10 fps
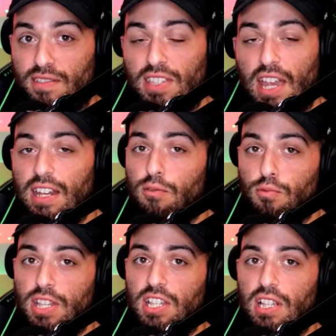have stated
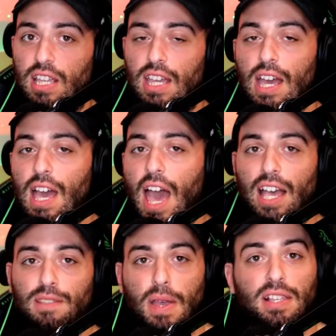recently,
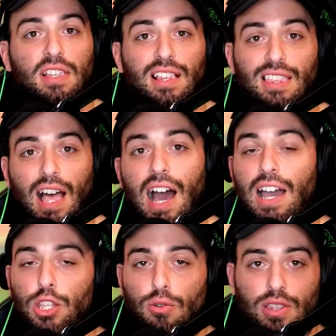has basically
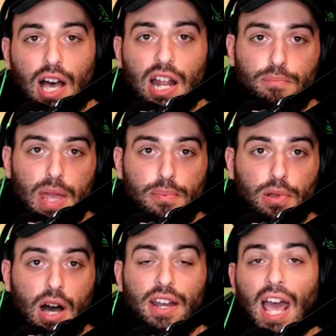lied to a lot of
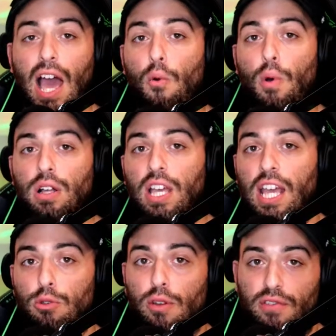people on how well
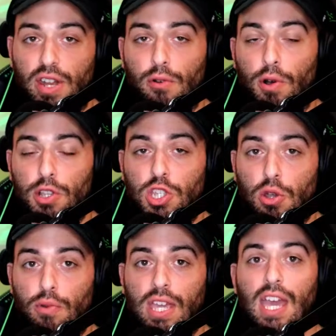Halo Infinite was
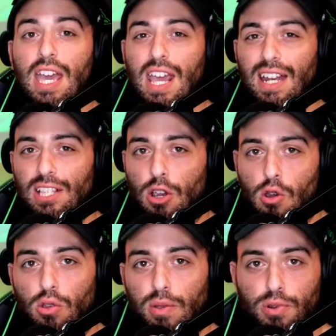doing in its
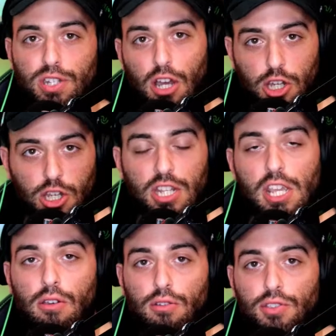early production
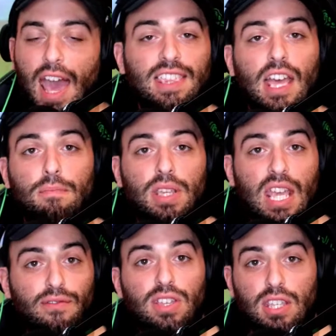years, and that
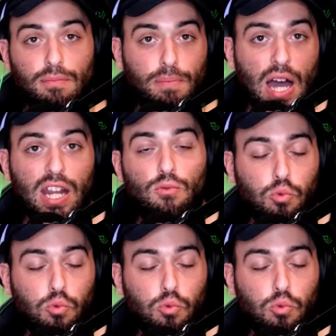even to Bonnie